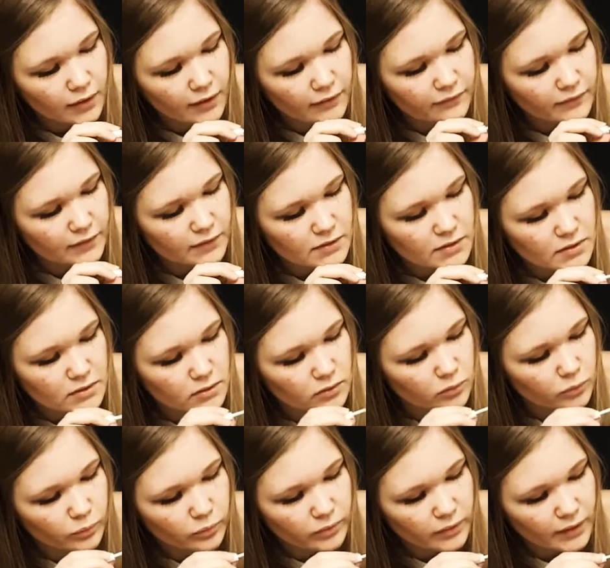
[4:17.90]
Feels so
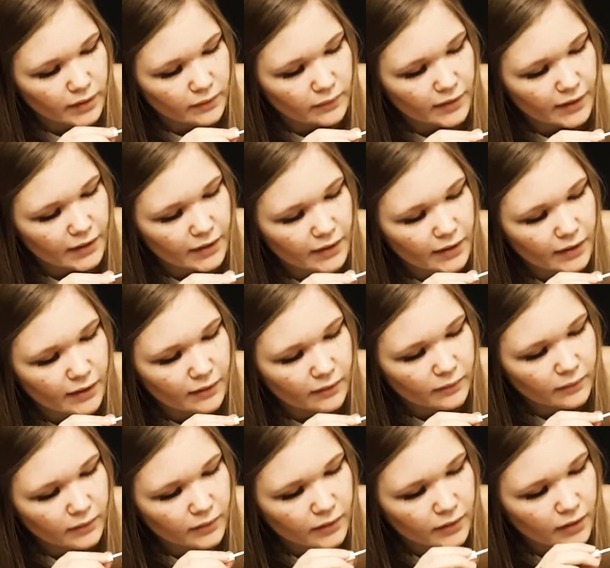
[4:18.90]
pretty right now.
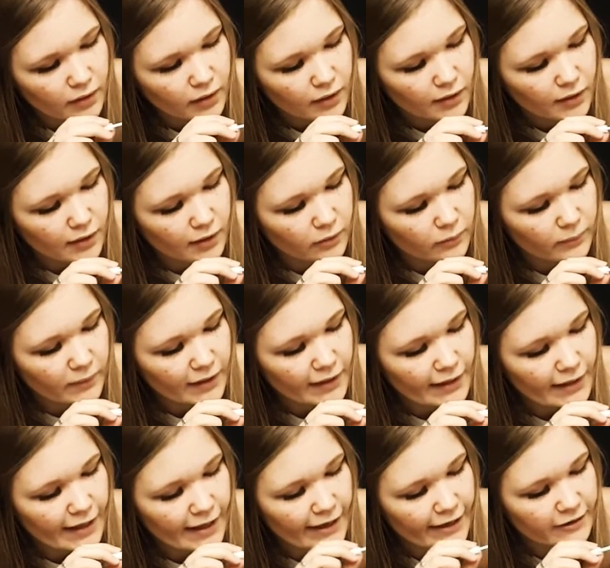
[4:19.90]
How my
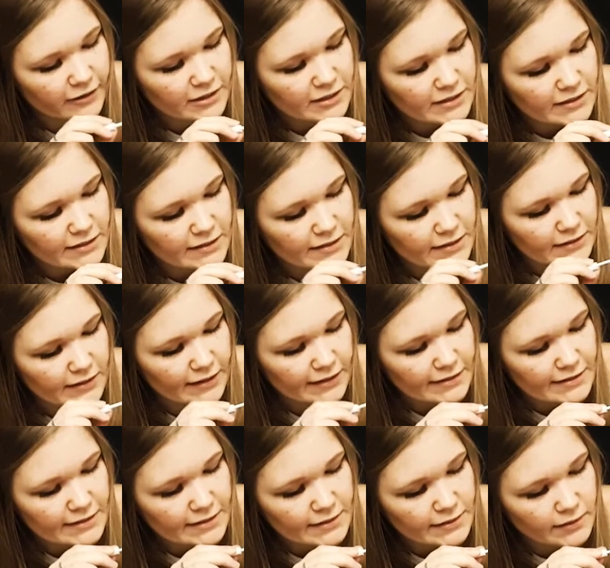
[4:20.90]
lash is like
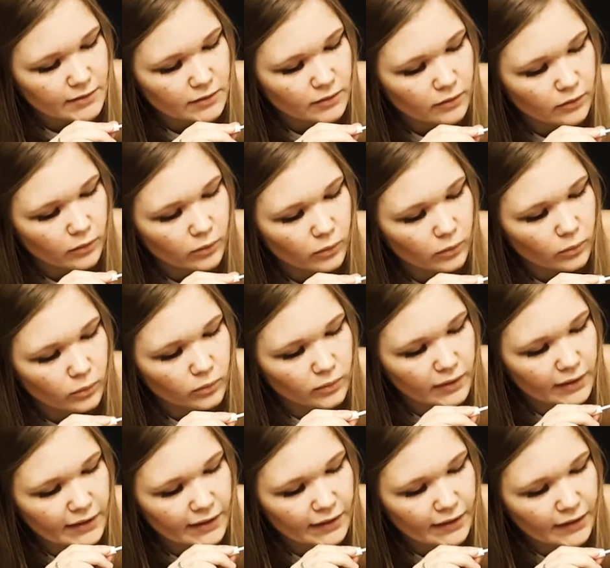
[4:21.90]

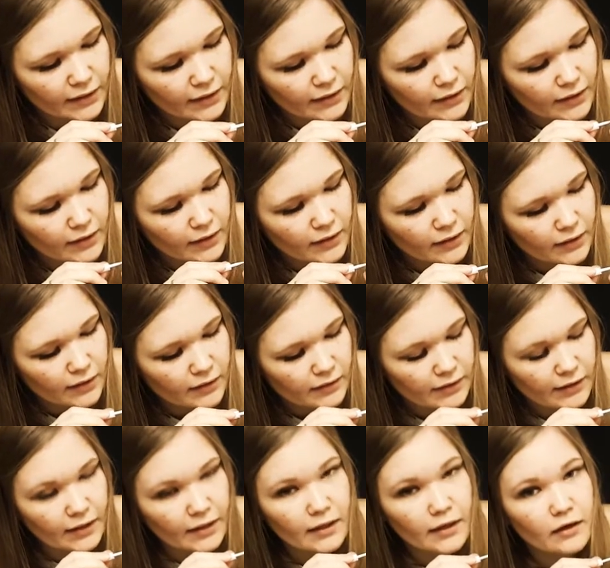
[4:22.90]
slowly
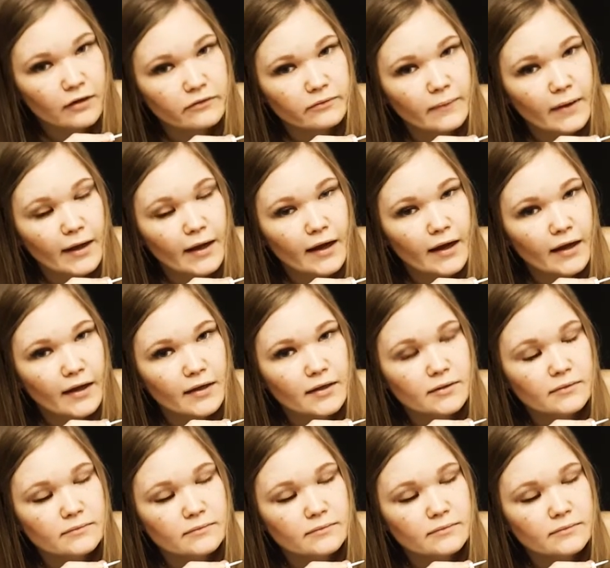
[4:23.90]
getting off my eye.